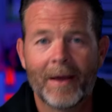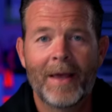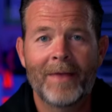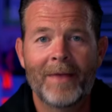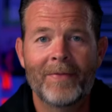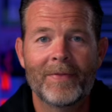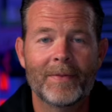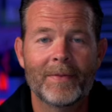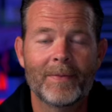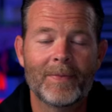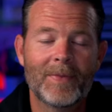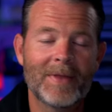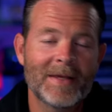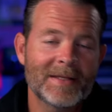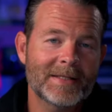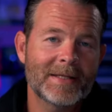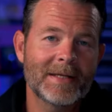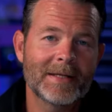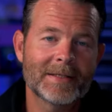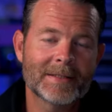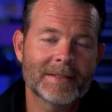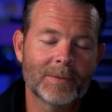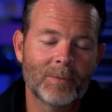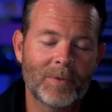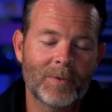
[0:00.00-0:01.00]
and this
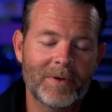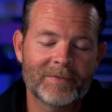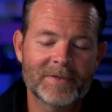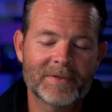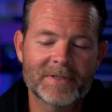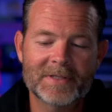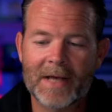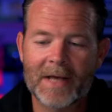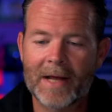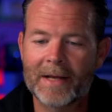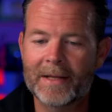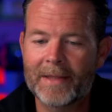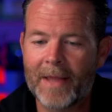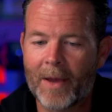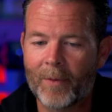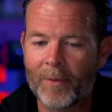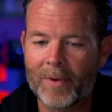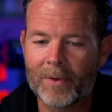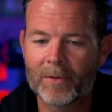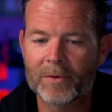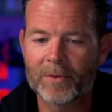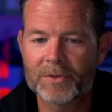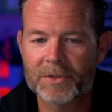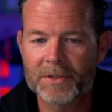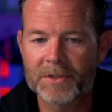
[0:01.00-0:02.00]
season we've decided that
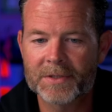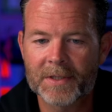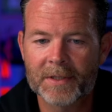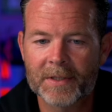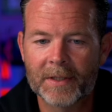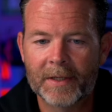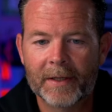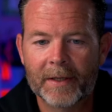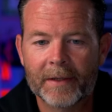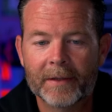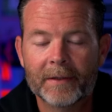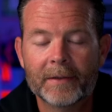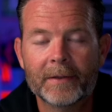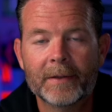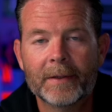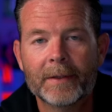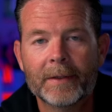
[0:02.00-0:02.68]
we were just gonna